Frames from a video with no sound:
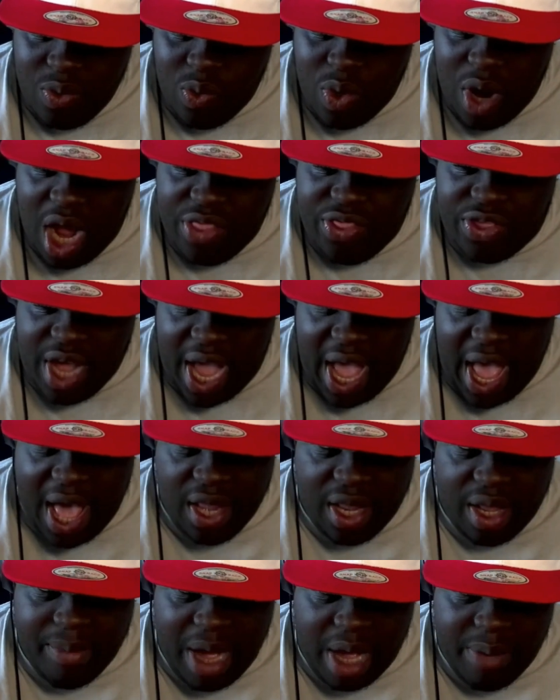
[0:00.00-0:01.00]
Where the
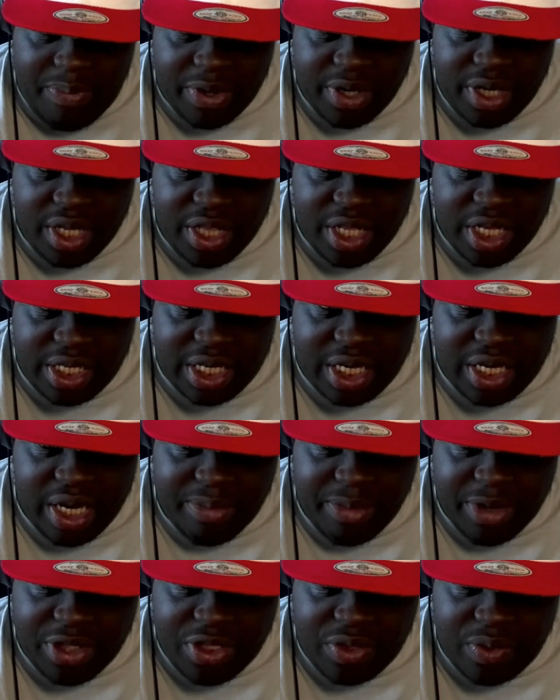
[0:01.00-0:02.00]
hell am I putting this in
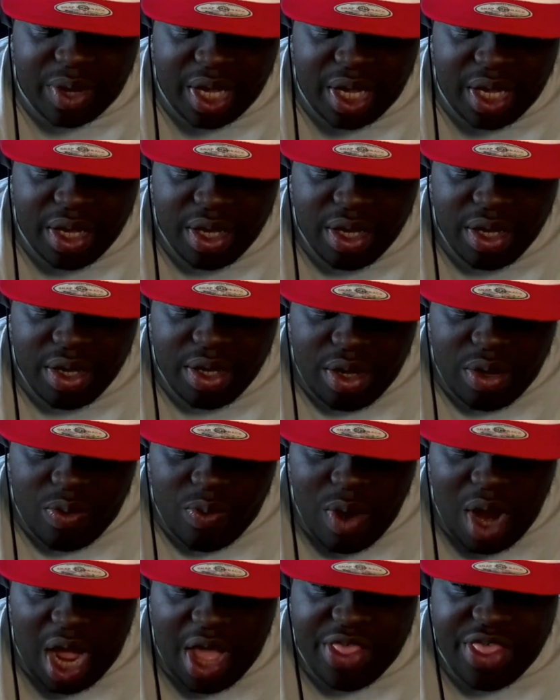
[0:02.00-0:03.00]
number 3?
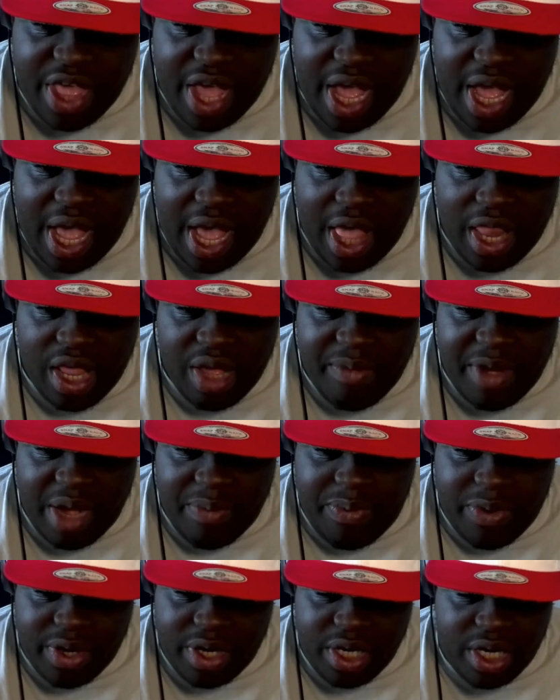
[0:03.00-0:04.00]
Where the hell am I
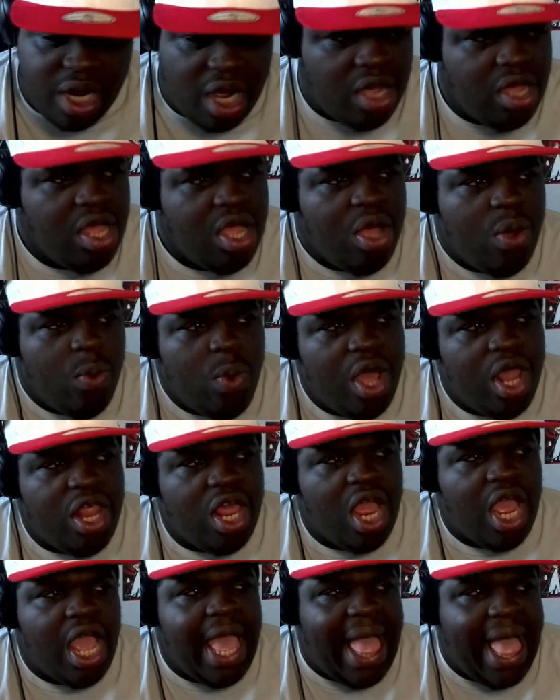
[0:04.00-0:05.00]
putting RT? Where
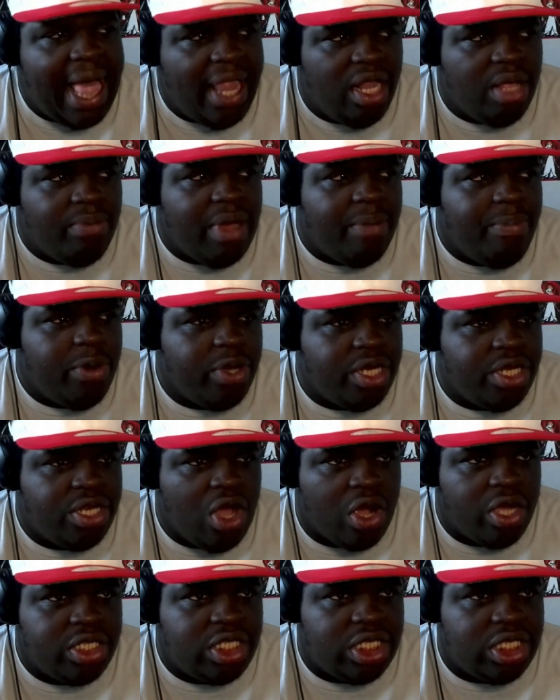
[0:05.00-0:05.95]
the hell am I putting